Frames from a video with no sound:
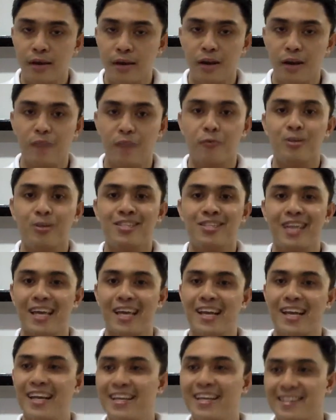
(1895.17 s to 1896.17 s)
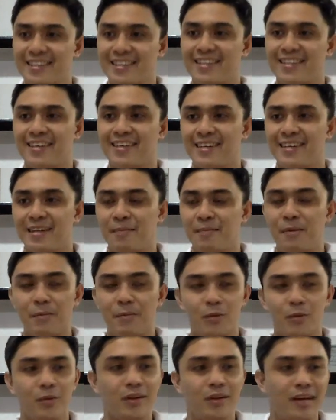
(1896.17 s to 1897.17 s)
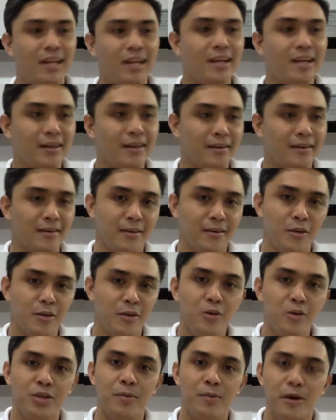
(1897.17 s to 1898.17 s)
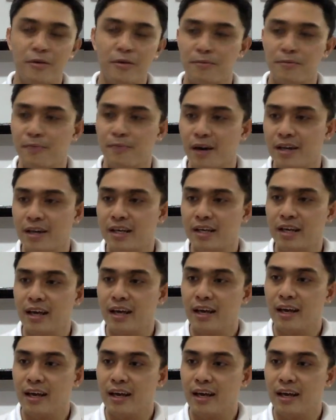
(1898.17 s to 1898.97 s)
And of course, the elite, the people with really huge amount of money,